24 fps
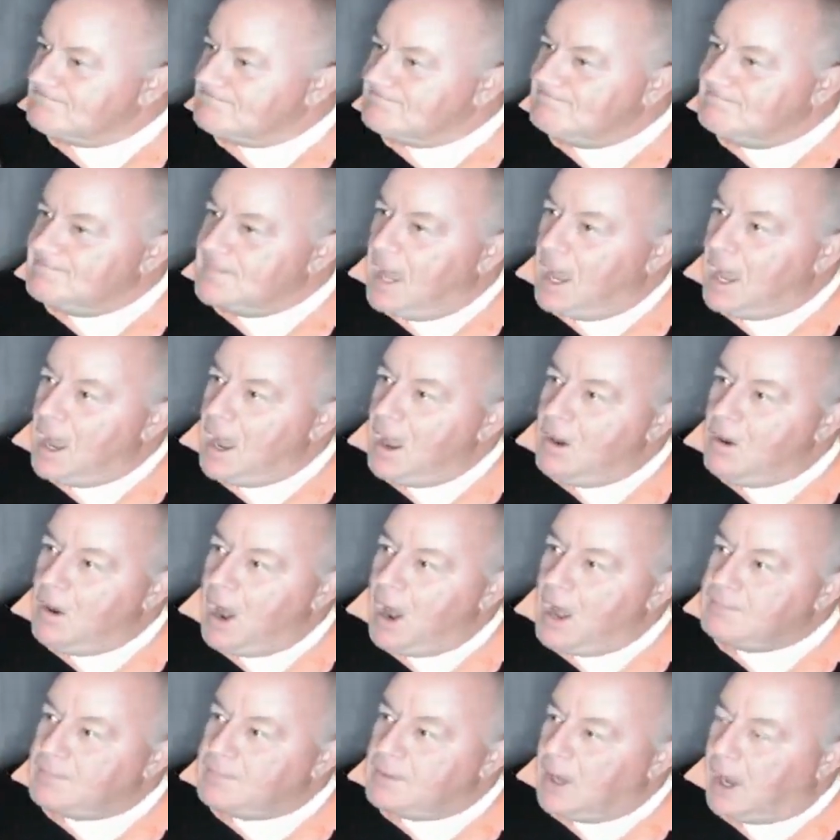No,
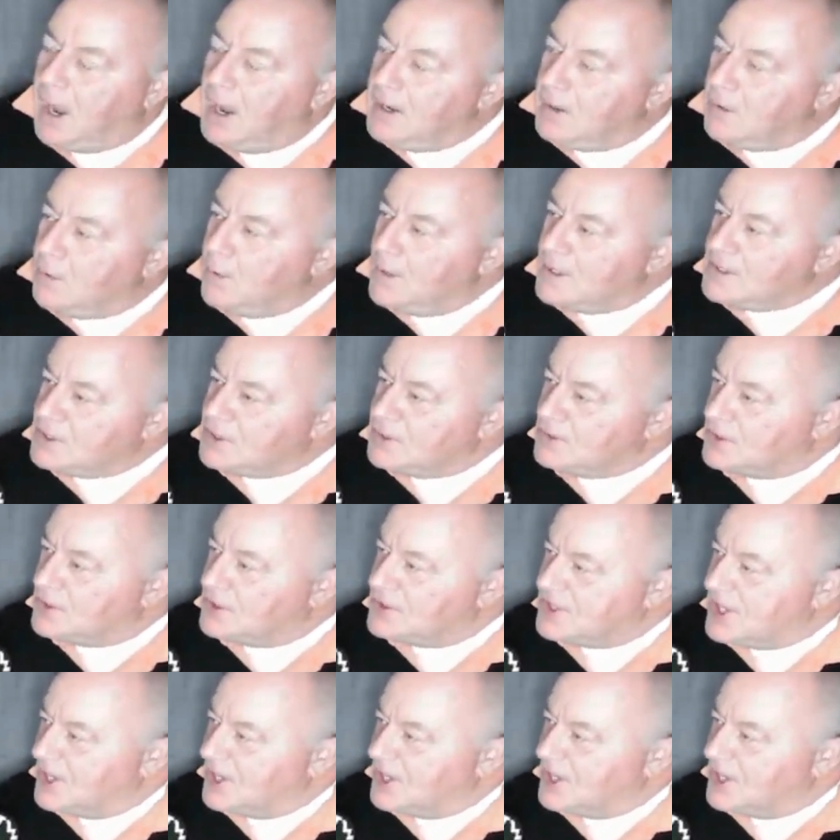I always used to